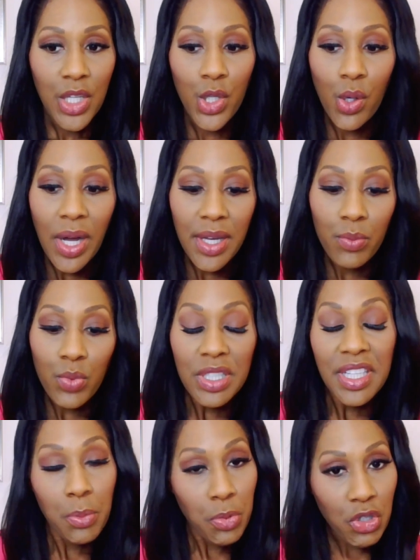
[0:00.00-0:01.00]
You know, I
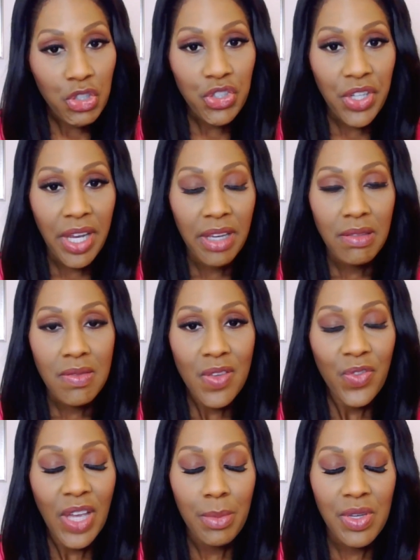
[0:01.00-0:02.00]
really appreciate the
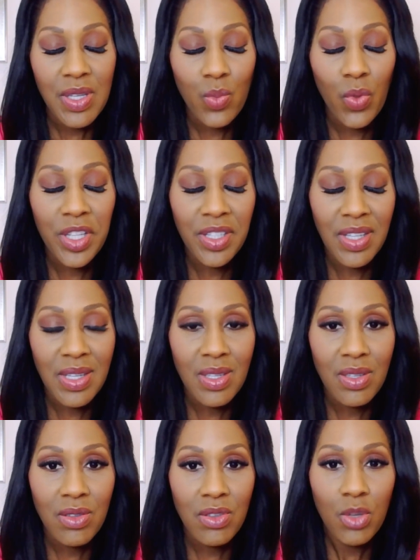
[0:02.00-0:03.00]
family's
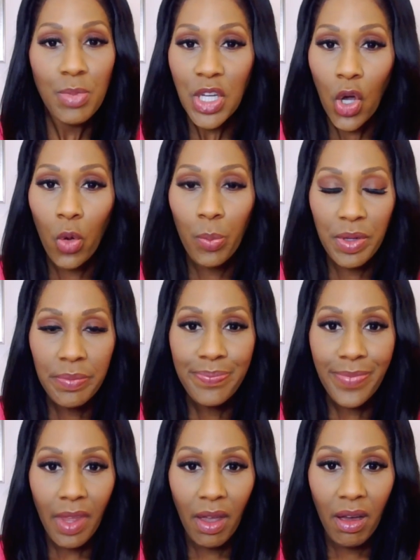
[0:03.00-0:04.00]
willingness to be open
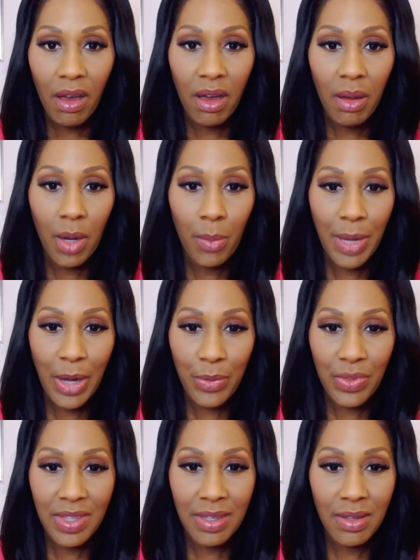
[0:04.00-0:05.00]
uh,
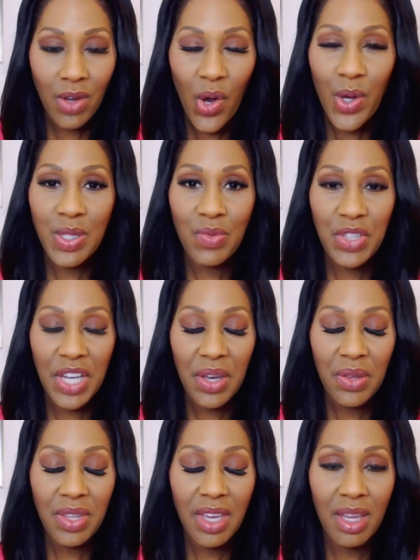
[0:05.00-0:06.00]
about the cause of
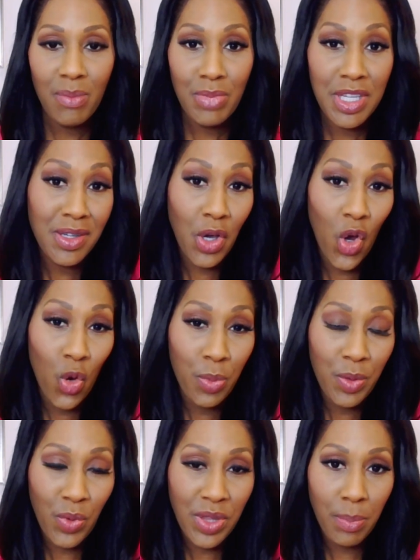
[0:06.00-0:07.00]
death and being
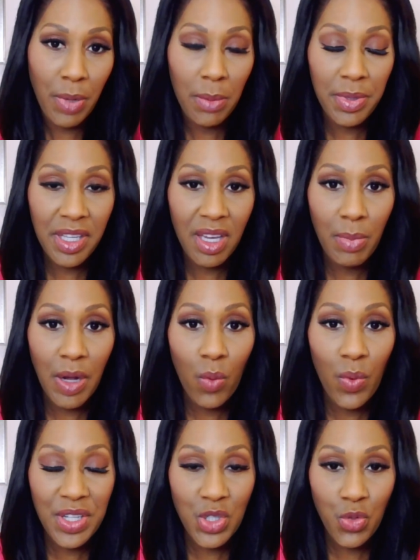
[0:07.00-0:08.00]
open with the public
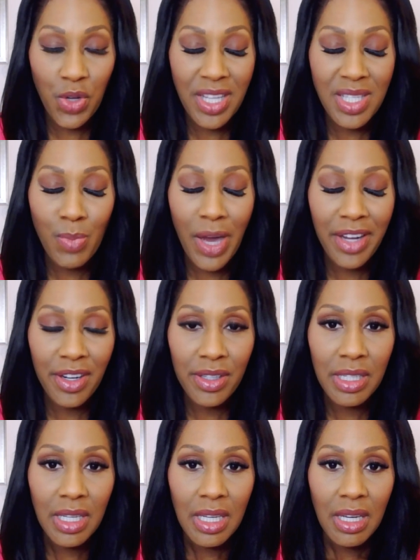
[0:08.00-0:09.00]
about what has
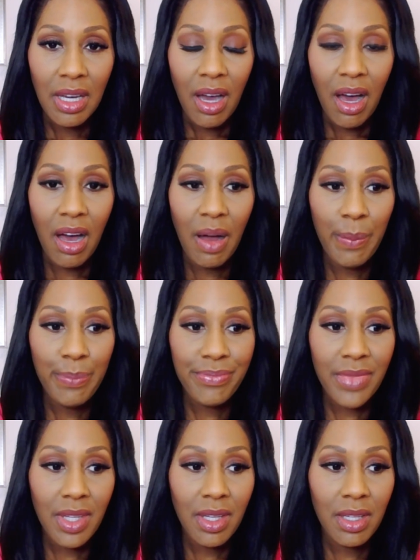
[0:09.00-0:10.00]
transpired.
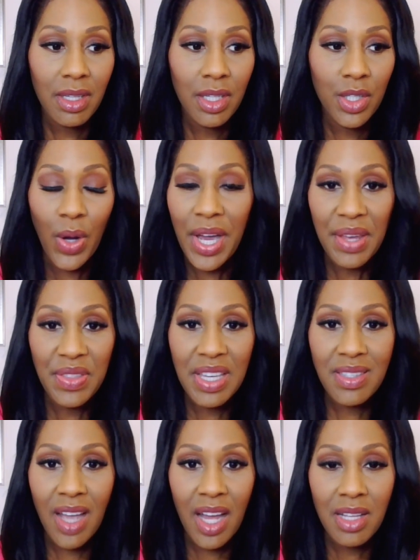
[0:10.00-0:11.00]
Um, you know, I, I
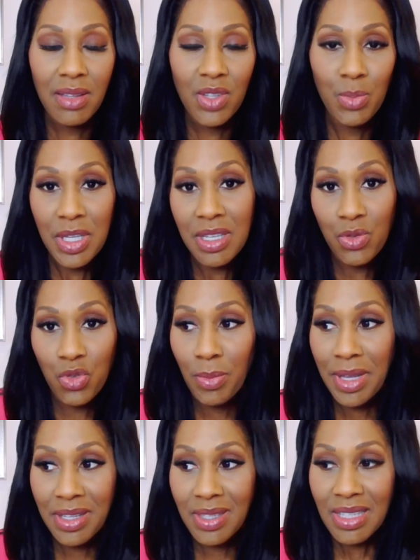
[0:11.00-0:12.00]
think it's got to be
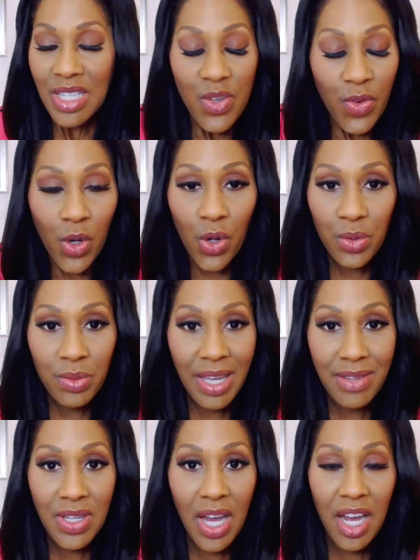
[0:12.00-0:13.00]
tremendously difficult
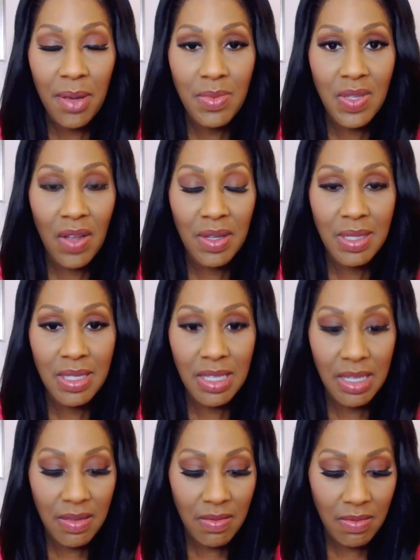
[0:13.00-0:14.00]
at times,
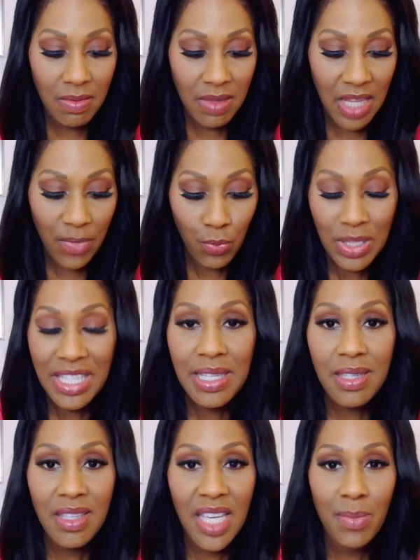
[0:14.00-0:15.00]
honestly. They've
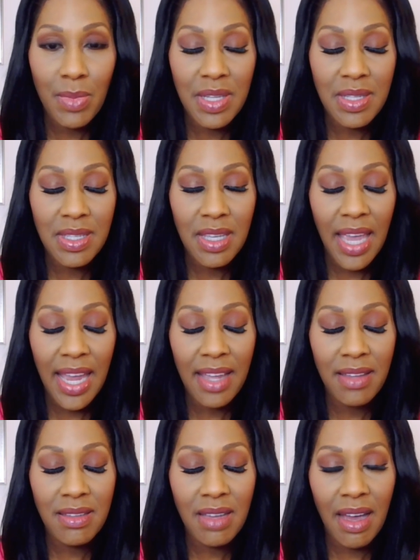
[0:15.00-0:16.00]
released statements,
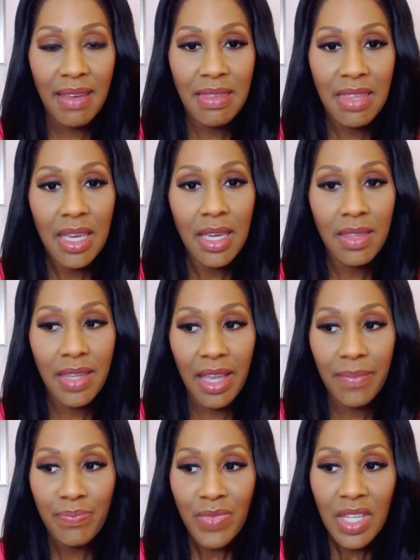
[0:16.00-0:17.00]
and I think
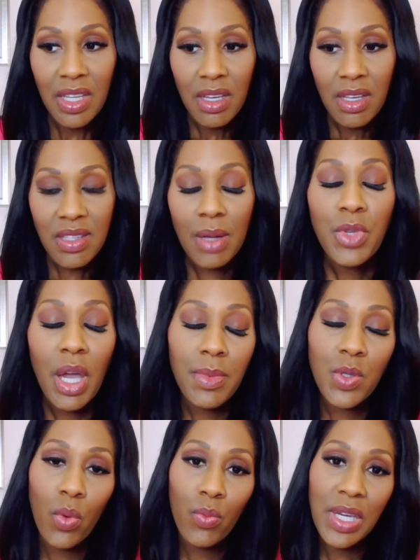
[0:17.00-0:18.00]
that
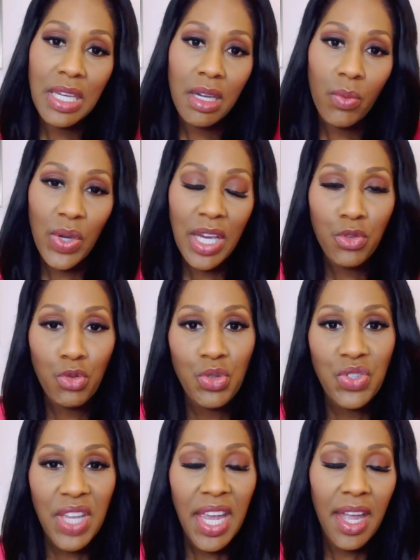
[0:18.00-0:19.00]
sometimes when we, we
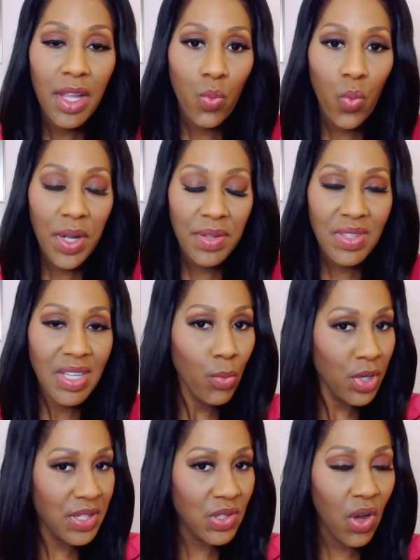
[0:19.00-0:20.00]
understand what
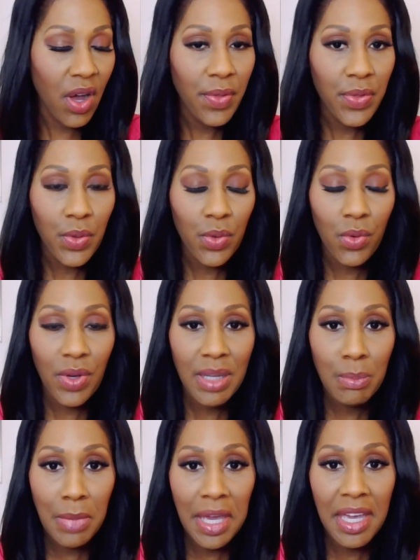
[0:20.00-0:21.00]
someone has gone through,
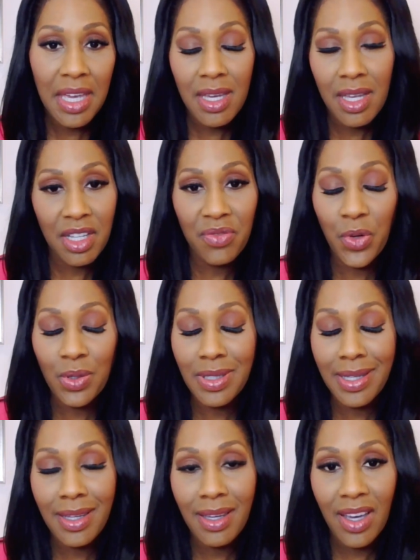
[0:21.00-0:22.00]
it may
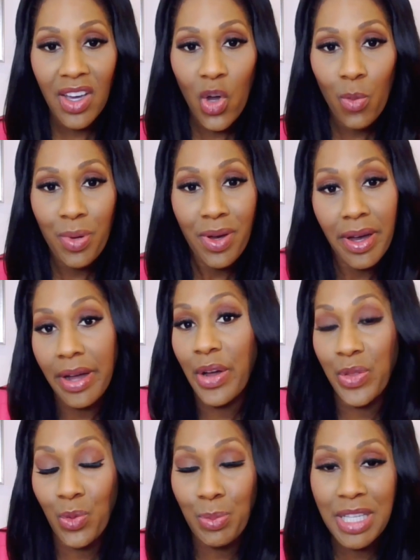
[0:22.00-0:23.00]
inadvertently help
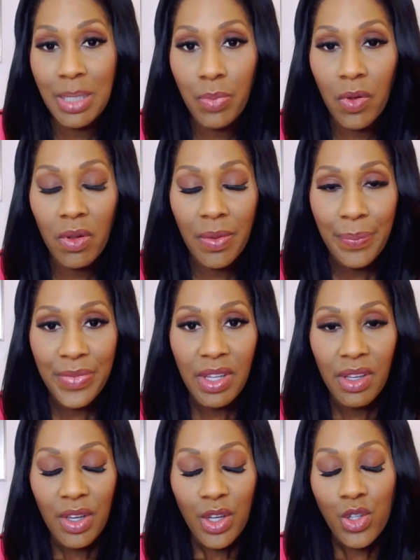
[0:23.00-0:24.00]
other people.
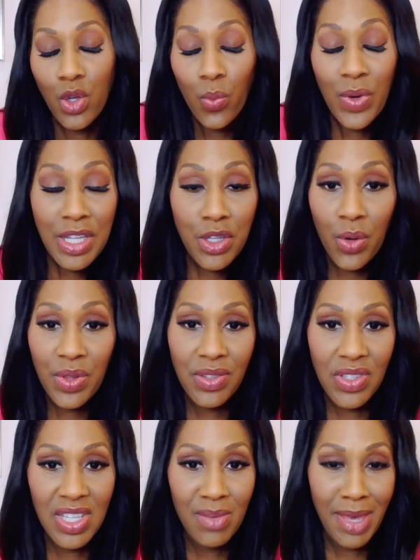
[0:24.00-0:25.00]
You know, we know
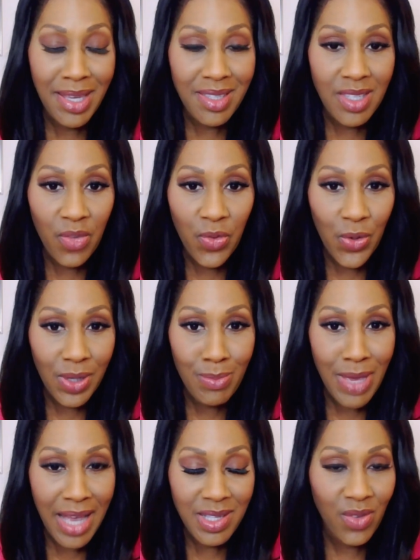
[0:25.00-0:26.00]
that DMX suffered a
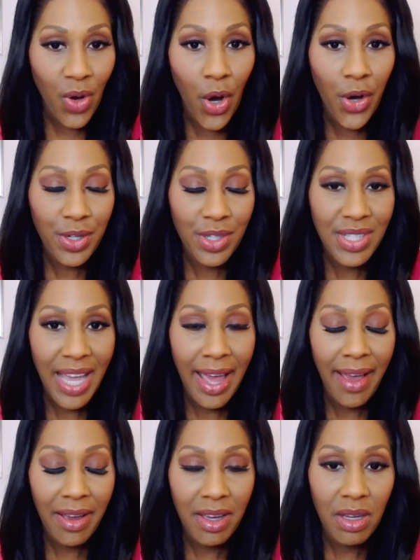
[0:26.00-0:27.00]
massive heart
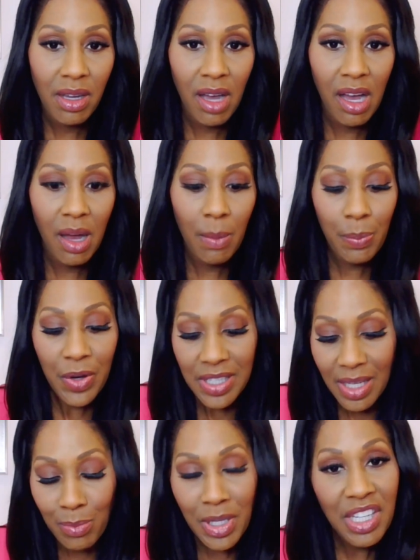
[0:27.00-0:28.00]
attack, uh,
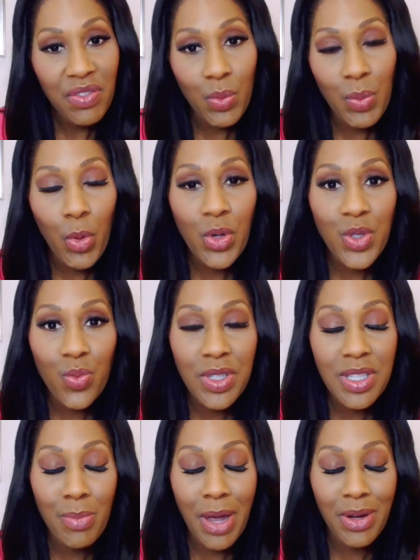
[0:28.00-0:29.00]
but in many of the reports
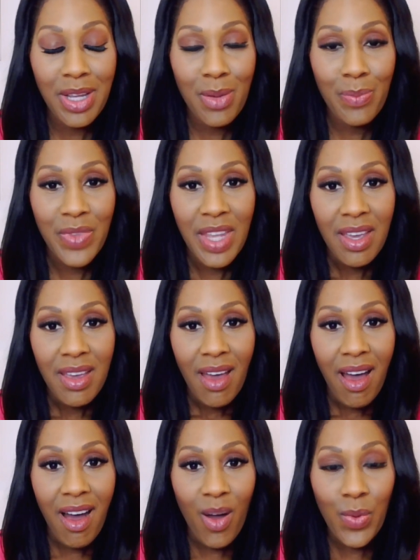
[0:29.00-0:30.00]
written about him,
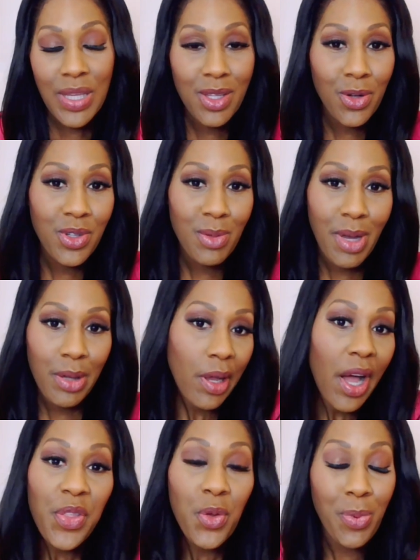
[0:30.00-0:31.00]
uh, we learned about
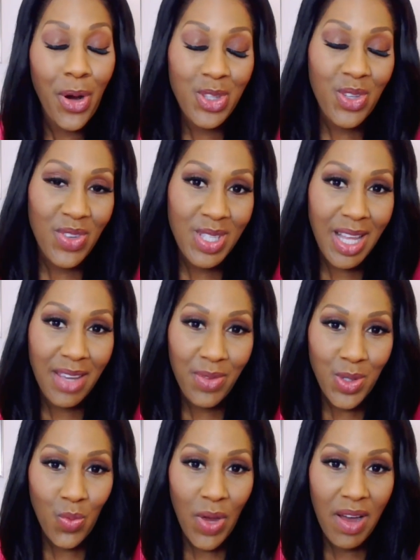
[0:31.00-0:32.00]
other parts of his life
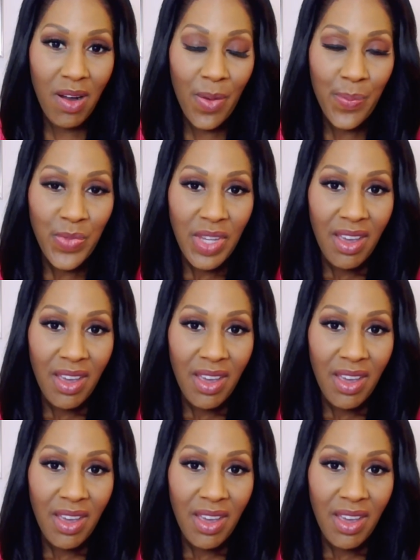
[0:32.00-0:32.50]
as well.